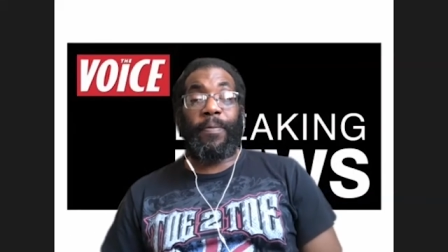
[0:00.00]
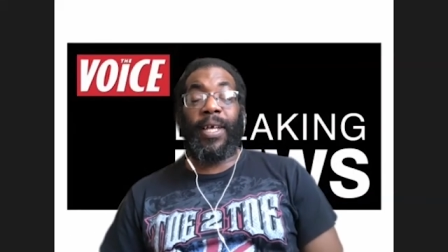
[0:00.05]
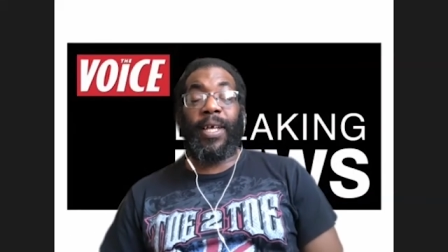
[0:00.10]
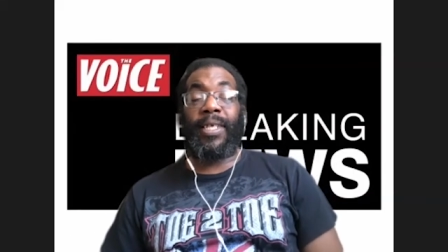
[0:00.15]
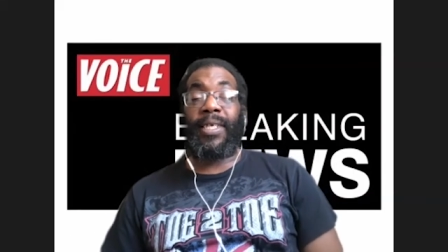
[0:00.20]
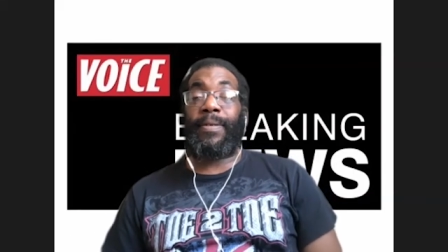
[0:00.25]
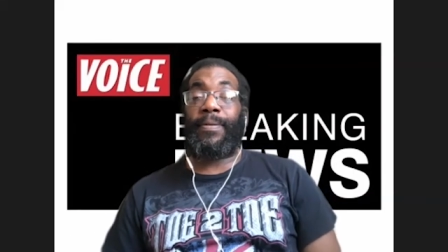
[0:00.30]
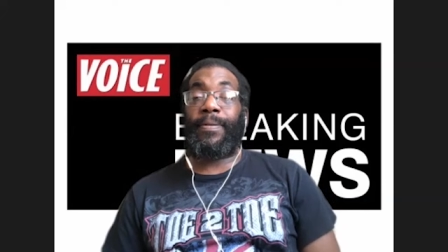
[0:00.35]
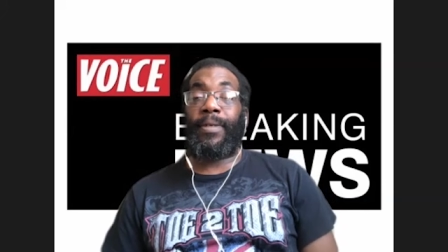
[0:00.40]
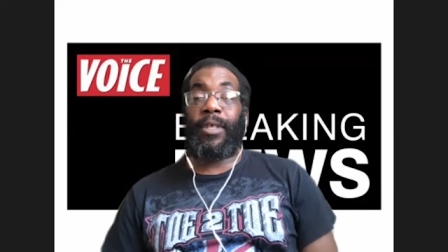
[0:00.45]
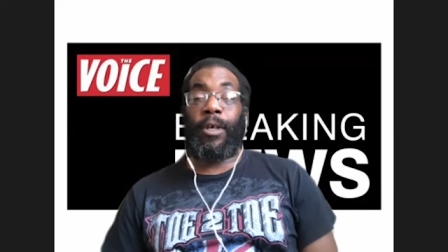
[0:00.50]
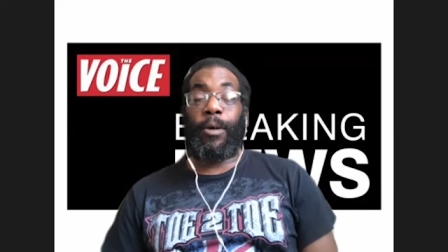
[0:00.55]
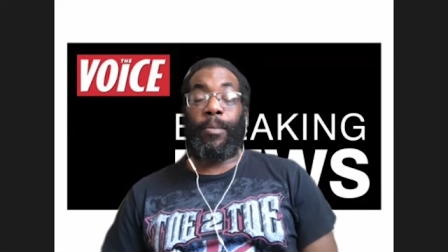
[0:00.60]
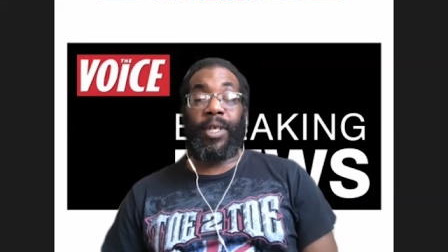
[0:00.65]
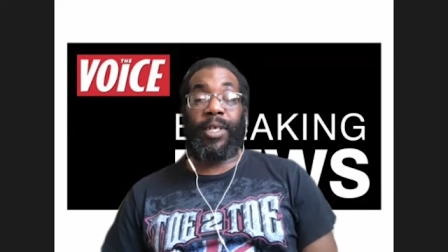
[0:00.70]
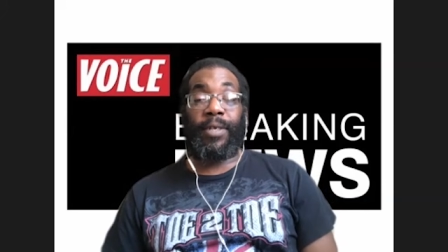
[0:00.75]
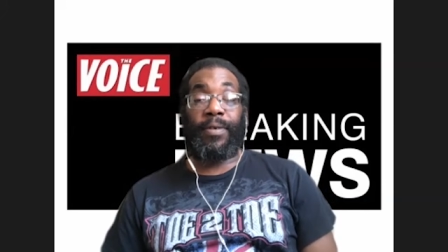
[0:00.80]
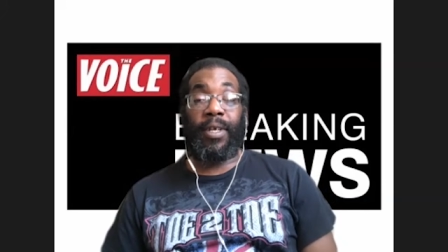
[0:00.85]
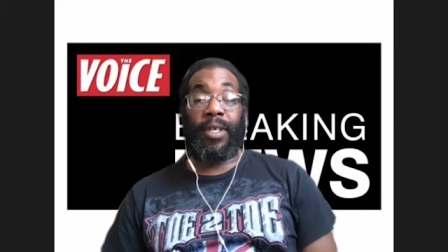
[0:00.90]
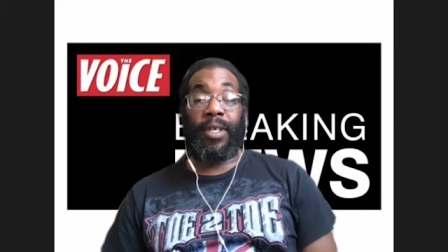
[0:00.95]
Thanks so
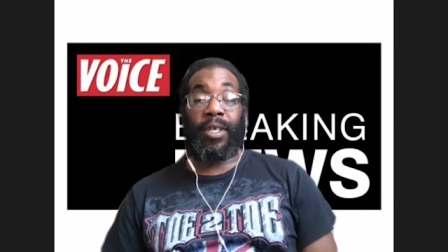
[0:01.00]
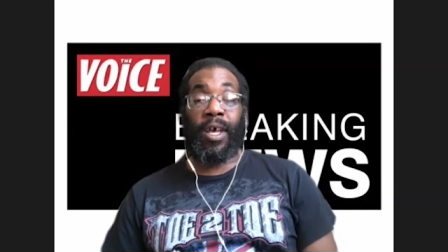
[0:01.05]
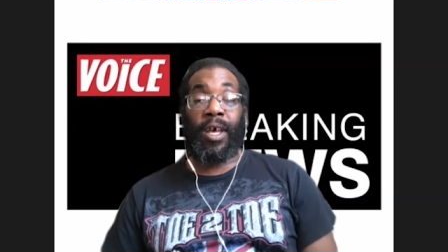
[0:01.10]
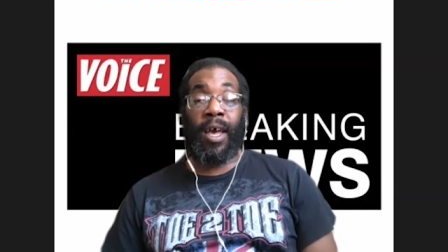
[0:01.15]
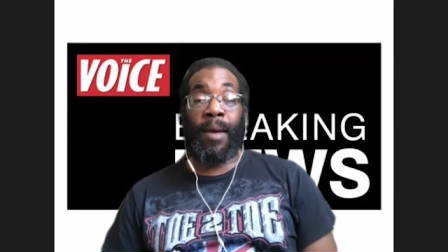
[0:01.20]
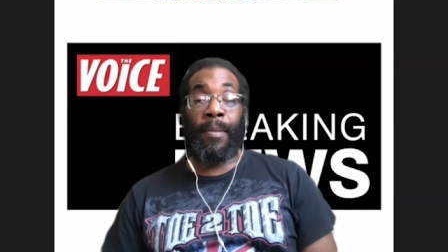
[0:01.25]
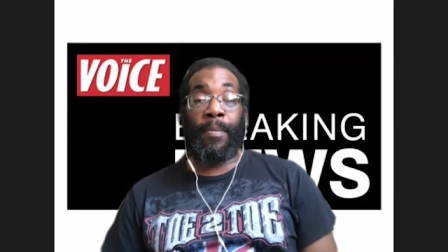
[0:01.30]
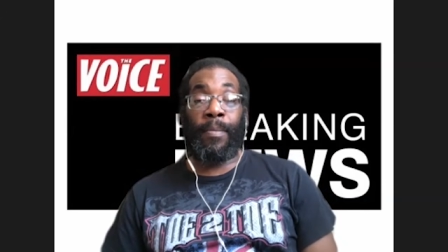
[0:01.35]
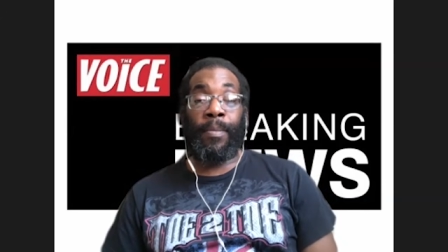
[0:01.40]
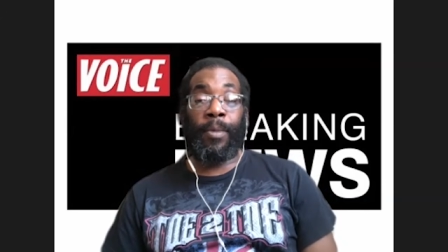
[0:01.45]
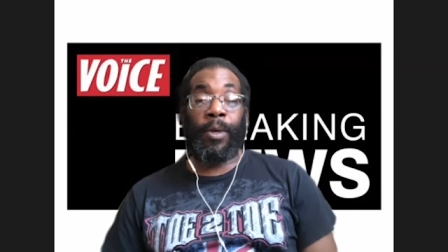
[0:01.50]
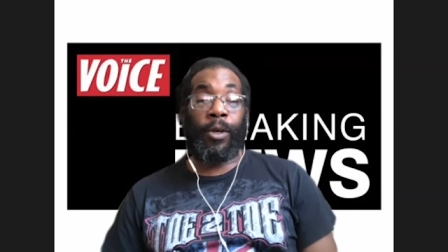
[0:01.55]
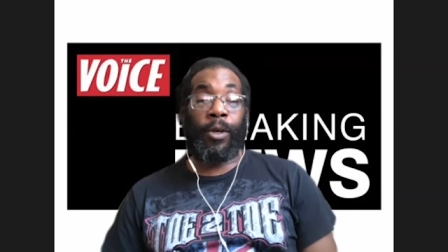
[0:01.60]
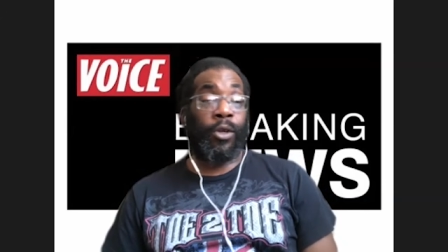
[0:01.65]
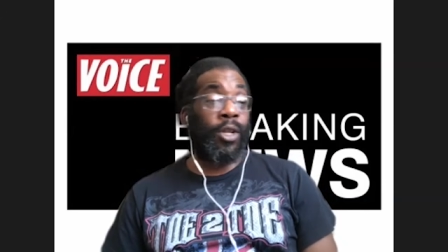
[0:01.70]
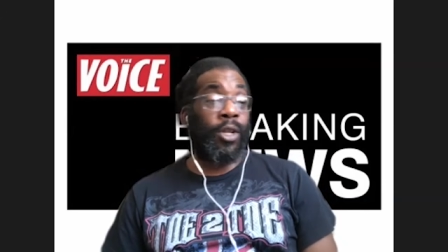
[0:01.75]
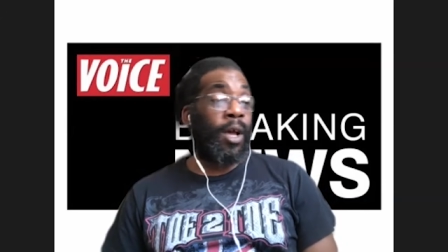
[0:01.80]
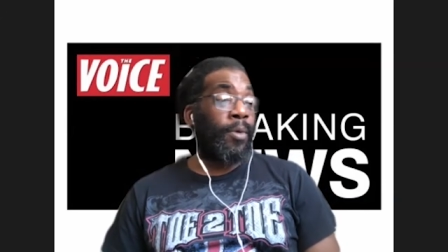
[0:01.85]
much for your time. Good no luck